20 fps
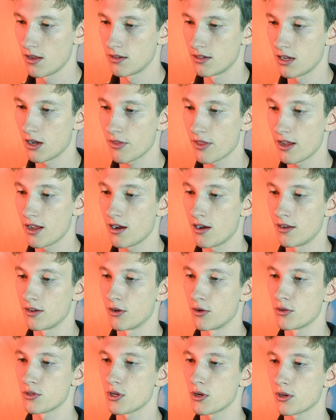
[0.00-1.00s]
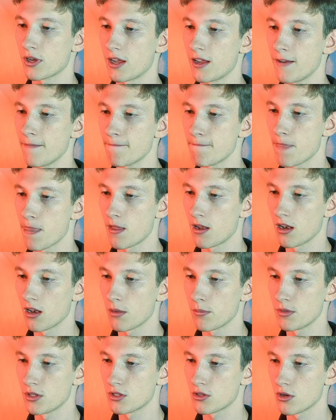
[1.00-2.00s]
Now the AI knows, okay,
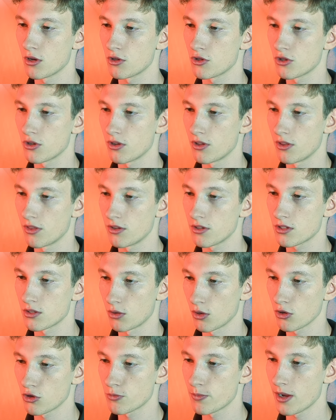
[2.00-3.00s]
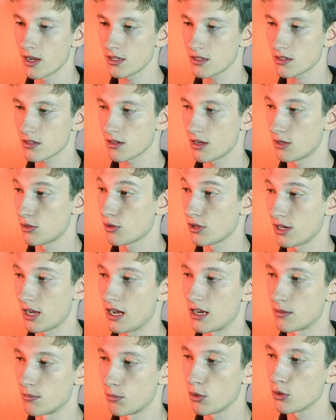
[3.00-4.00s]
let me search this knowledge base, and you can
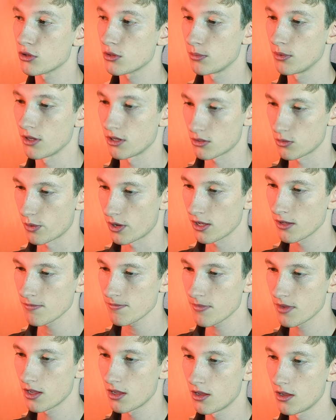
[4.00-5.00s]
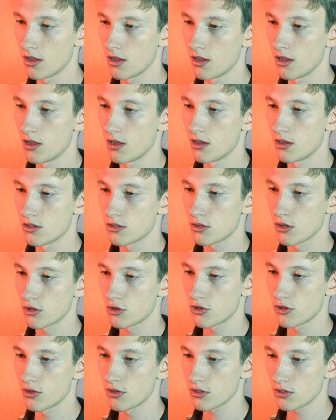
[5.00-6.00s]
add multiple as well.
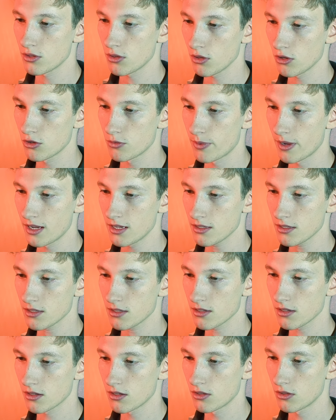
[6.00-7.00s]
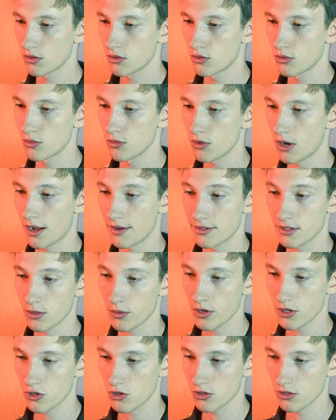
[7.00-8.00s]
Search this knowledge base to answer
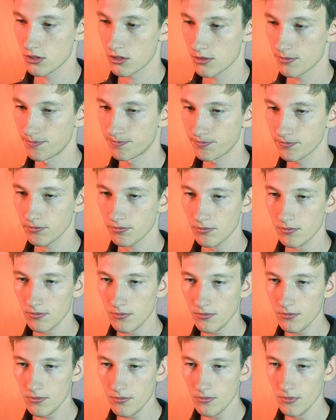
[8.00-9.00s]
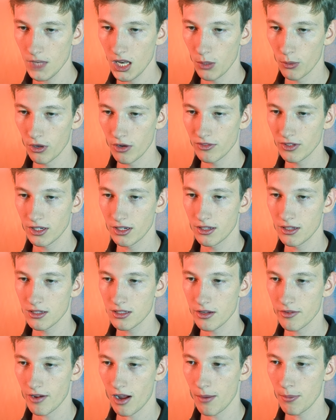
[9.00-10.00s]
questions. What I've done here is
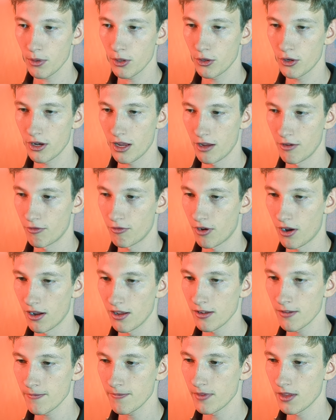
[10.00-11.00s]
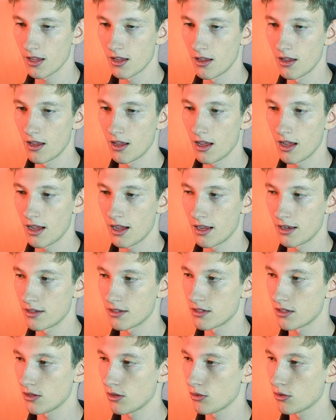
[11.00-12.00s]
I've uploaded a file,
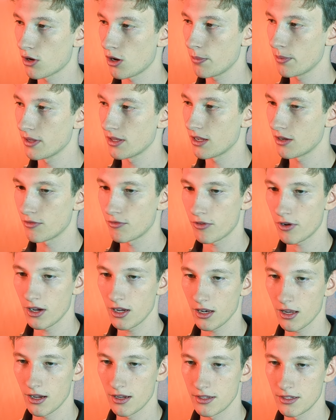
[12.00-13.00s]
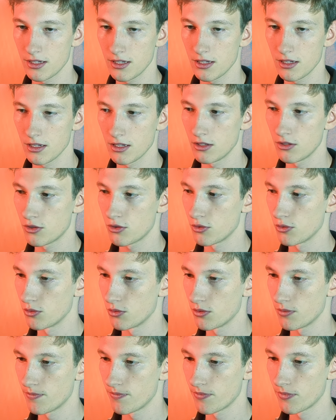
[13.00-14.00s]
and you copy that file ID
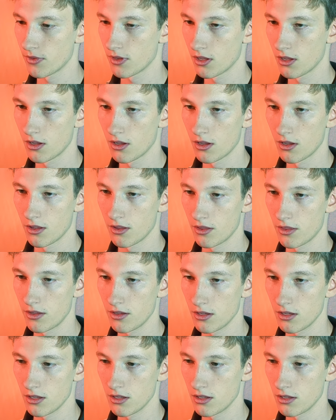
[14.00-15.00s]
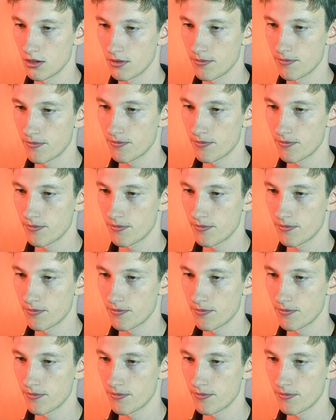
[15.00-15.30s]
into the